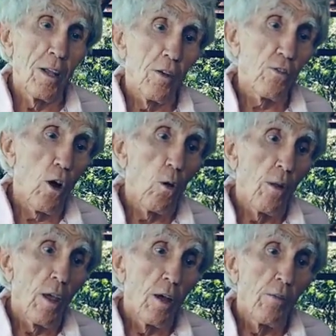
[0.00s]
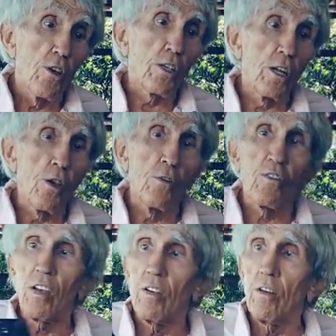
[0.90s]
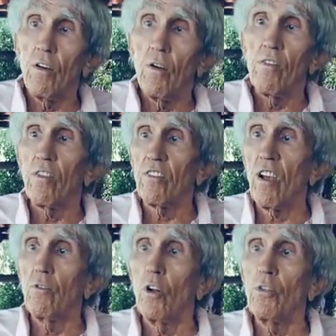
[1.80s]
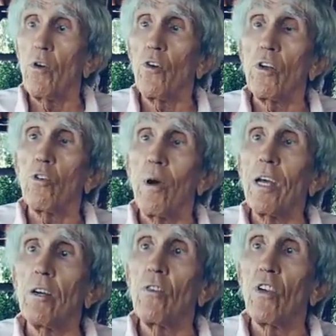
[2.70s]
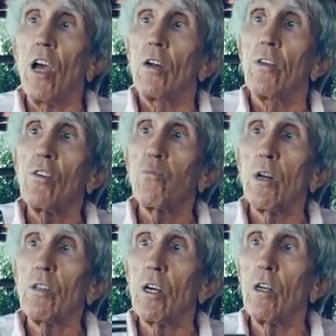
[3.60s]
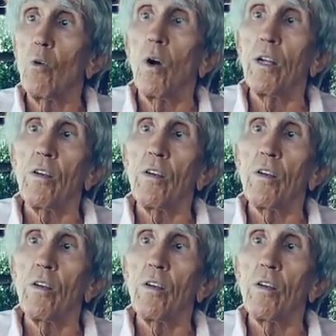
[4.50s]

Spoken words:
So you can use several different graters. This particular one